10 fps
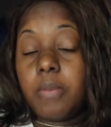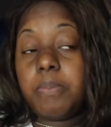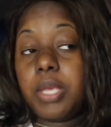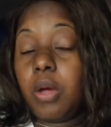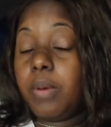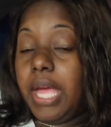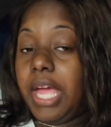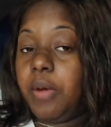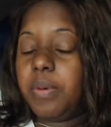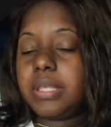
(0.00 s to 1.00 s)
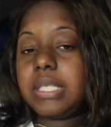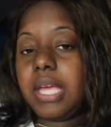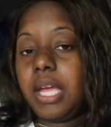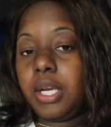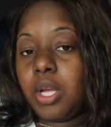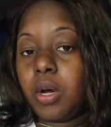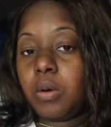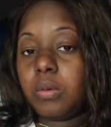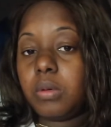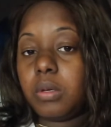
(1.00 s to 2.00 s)
Be okay with saying
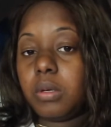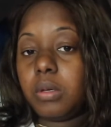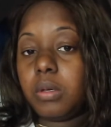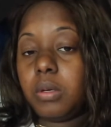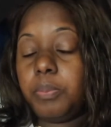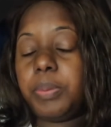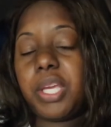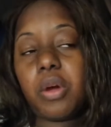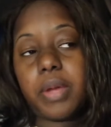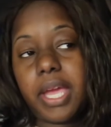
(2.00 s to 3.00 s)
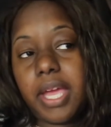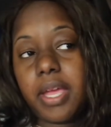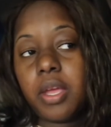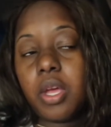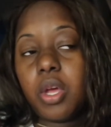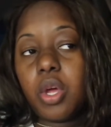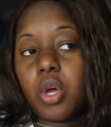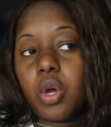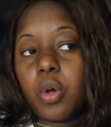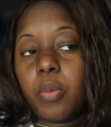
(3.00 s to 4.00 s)
no. Be okay.
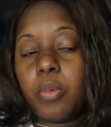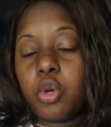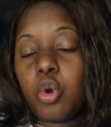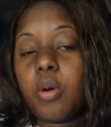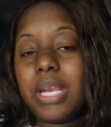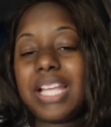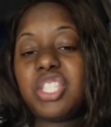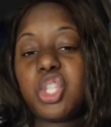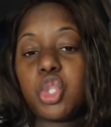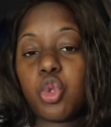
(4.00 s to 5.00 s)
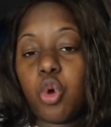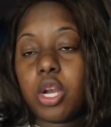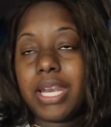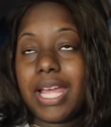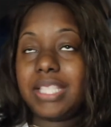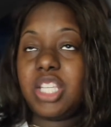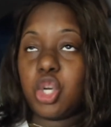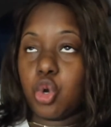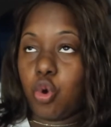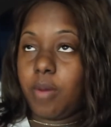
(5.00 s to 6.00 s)
Let's
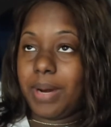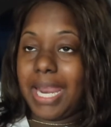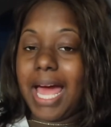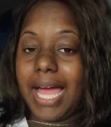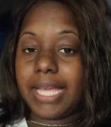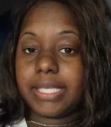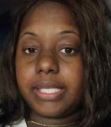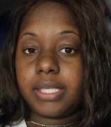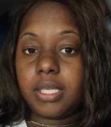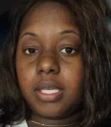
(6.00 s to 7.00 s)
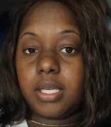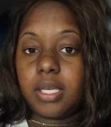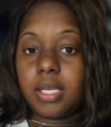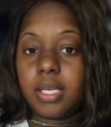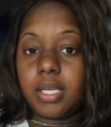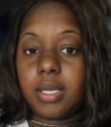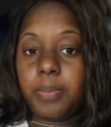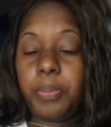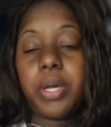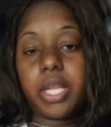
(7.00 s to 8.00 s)
normalize
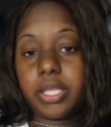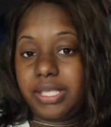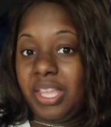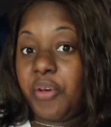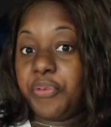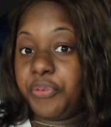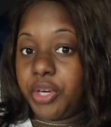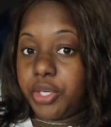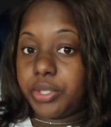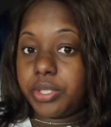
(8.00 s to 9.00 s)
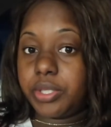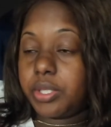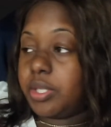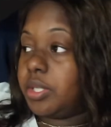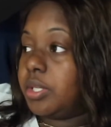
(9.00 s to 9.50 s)
putting self first.